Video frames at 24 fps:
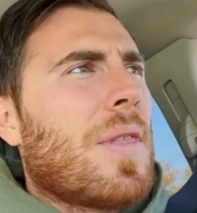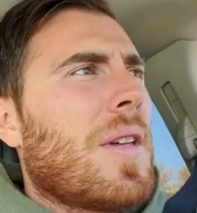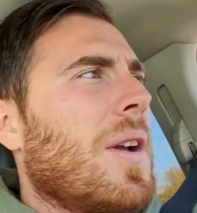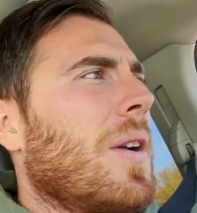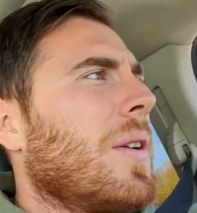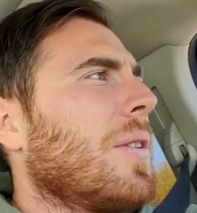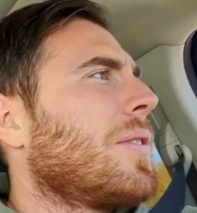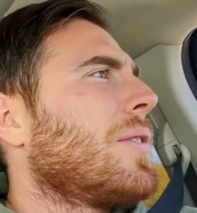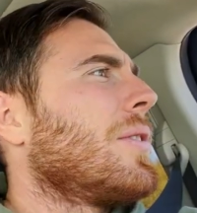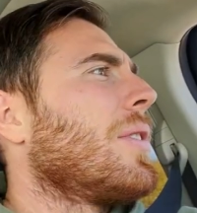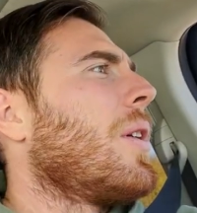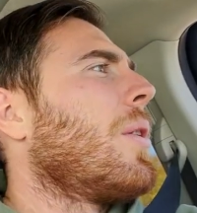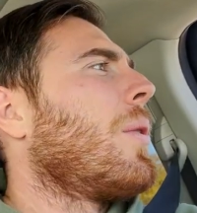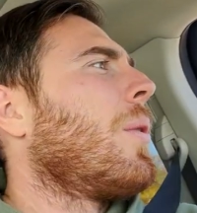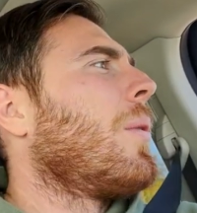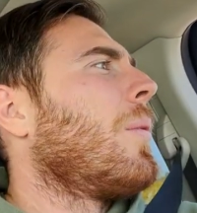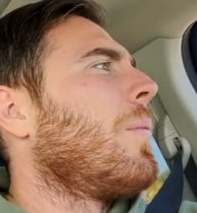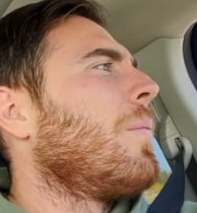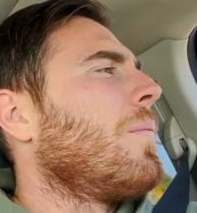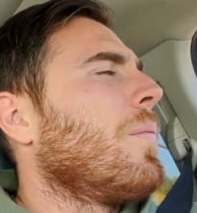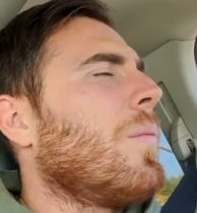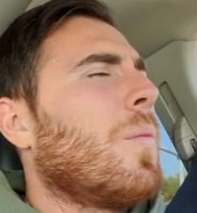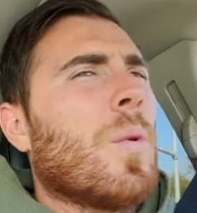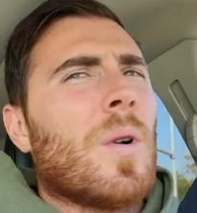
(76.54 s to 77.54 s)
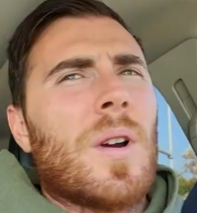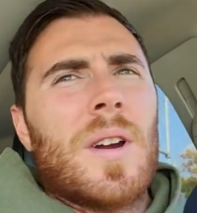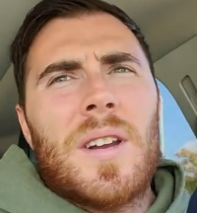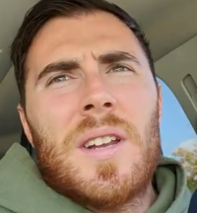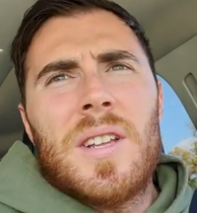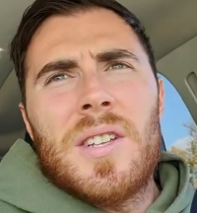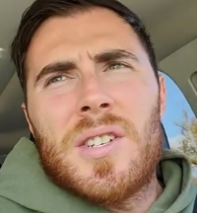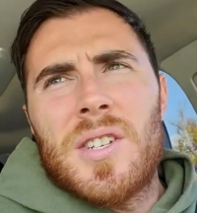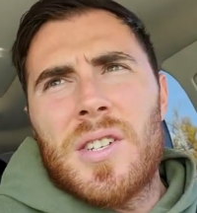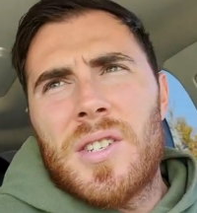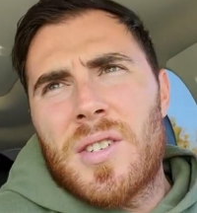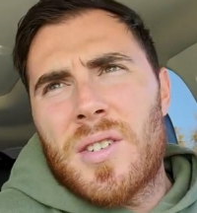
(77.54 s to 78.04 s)
there, so we're
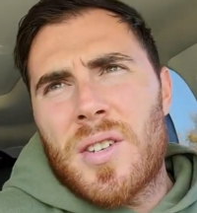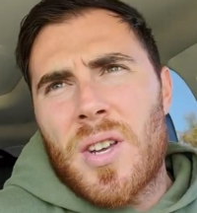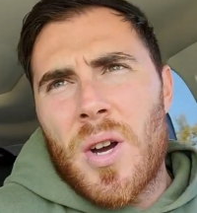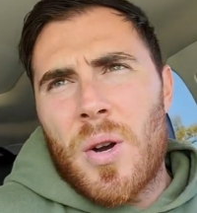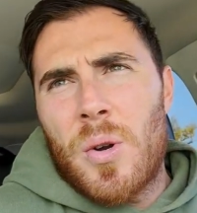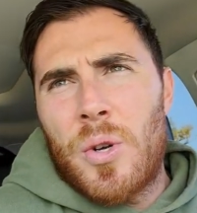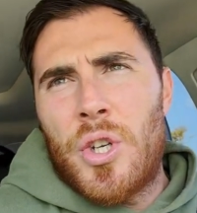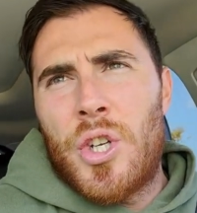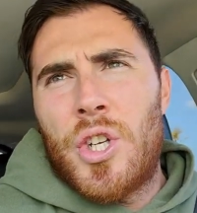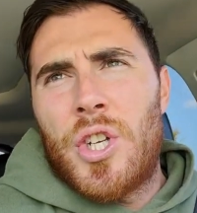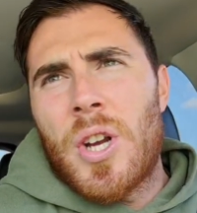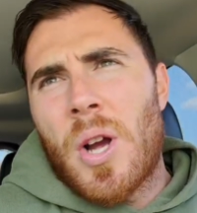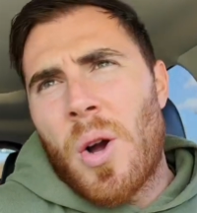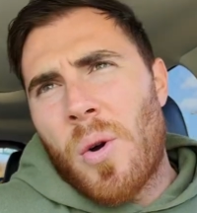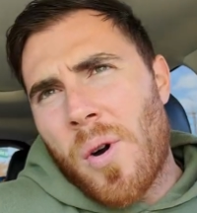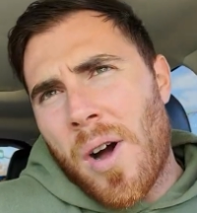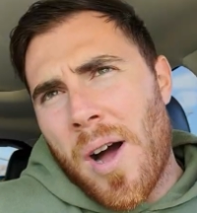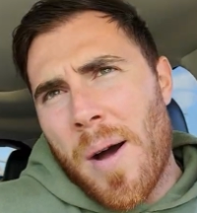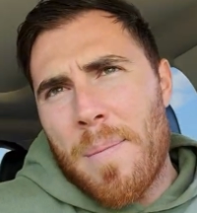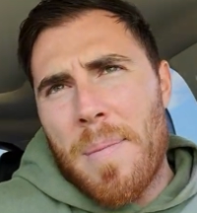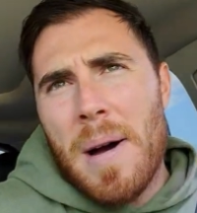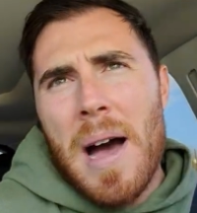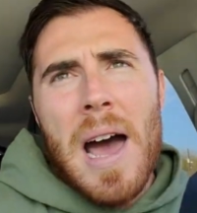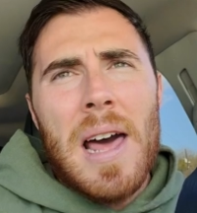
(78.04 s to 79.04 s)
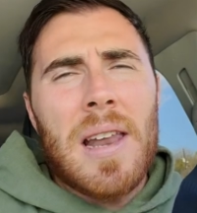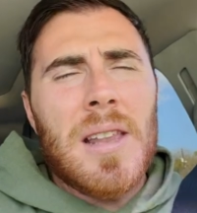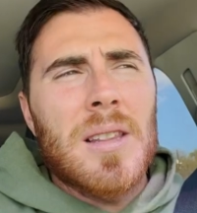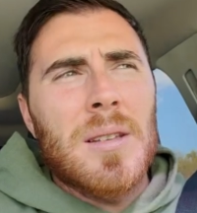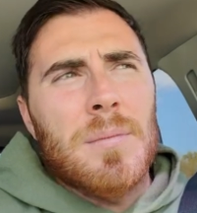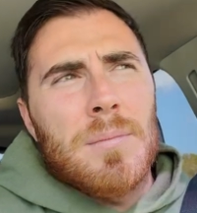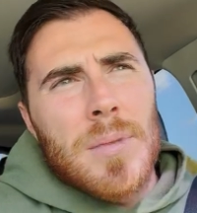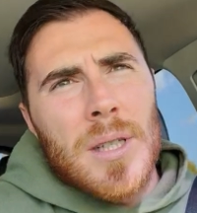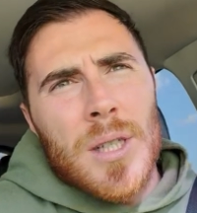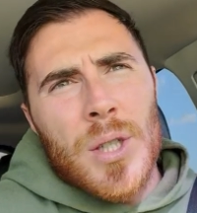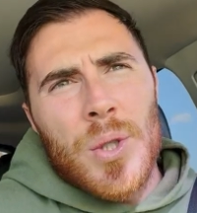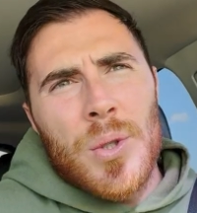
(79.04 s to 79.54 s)
gonna just go show up out of
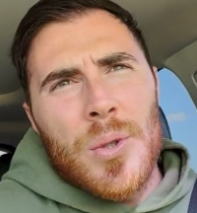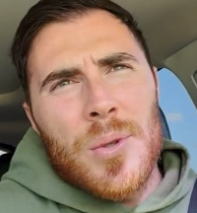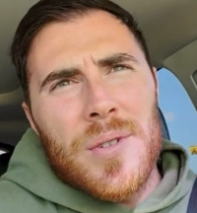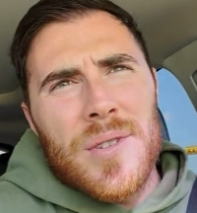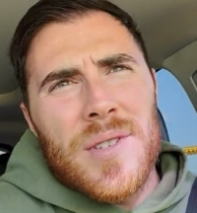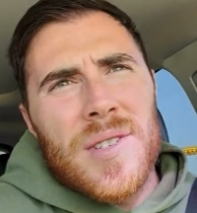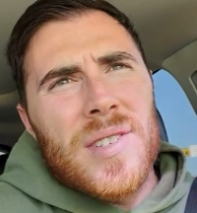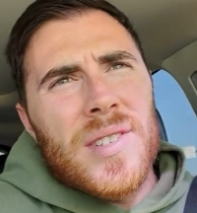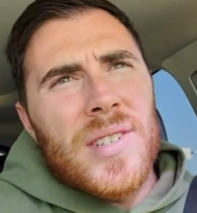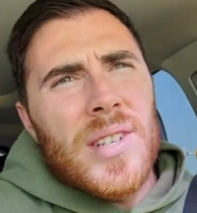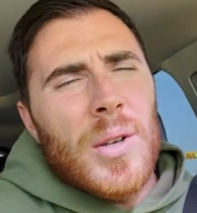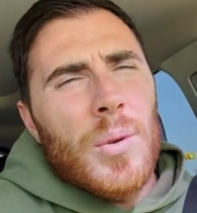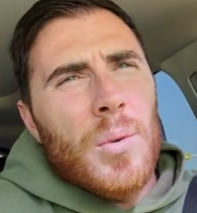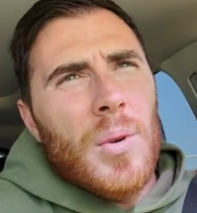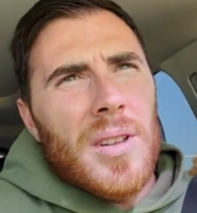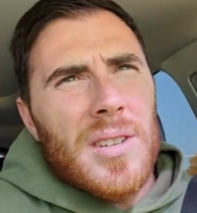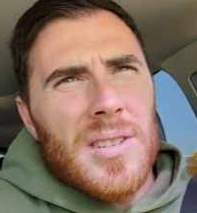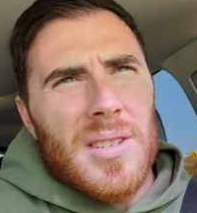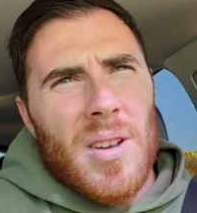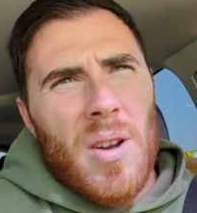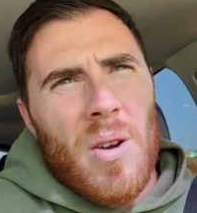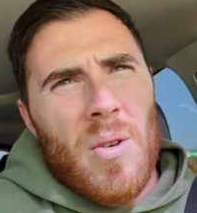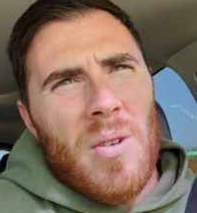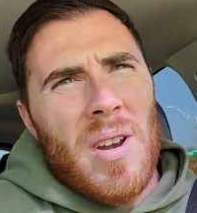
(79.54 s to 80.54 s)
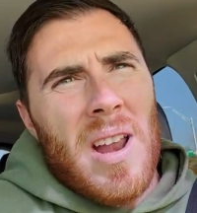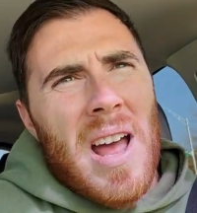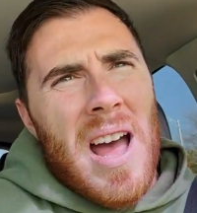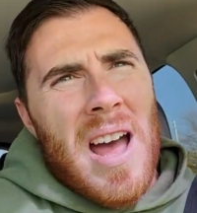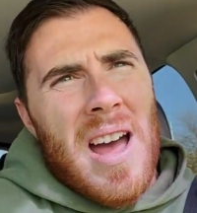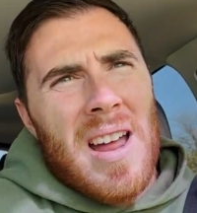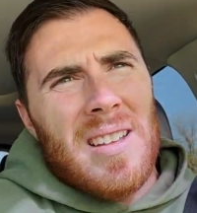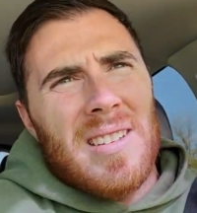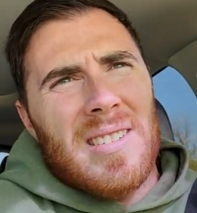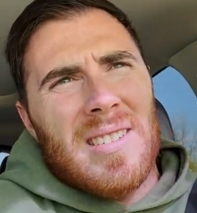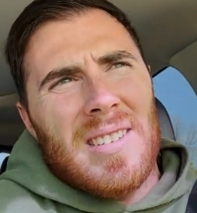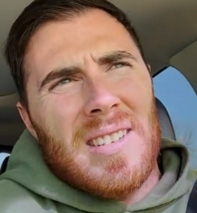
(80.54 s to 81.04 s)
the blue and see what's going
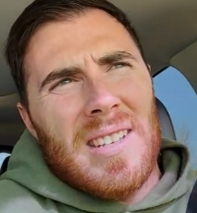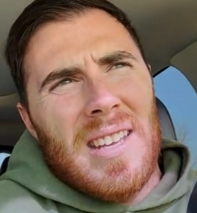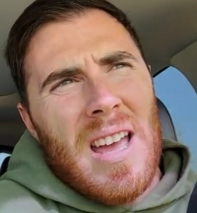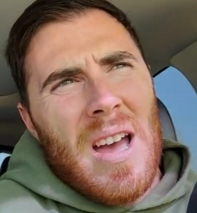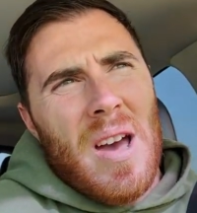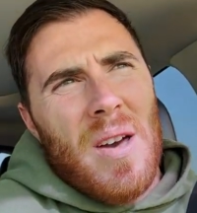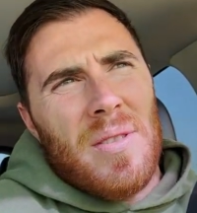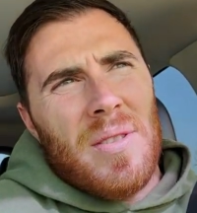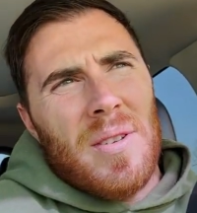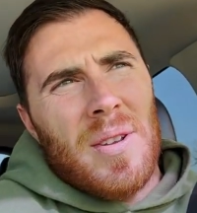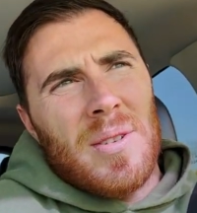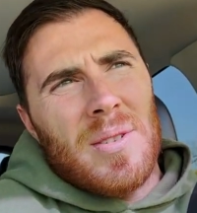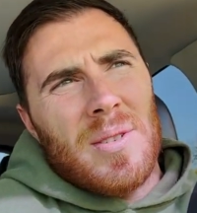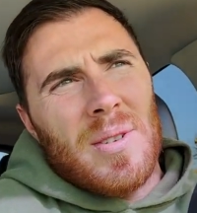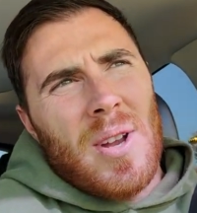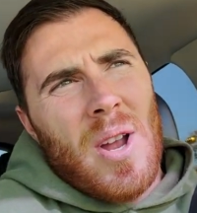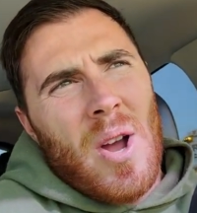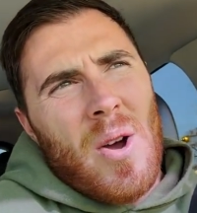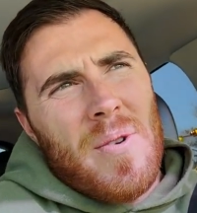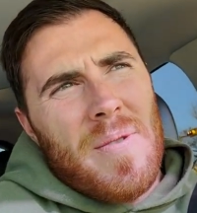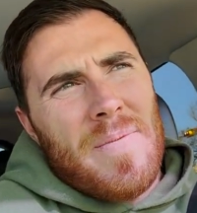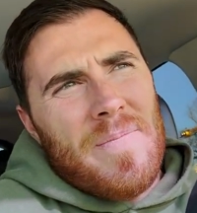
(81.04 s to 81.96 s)
on and see how things are going.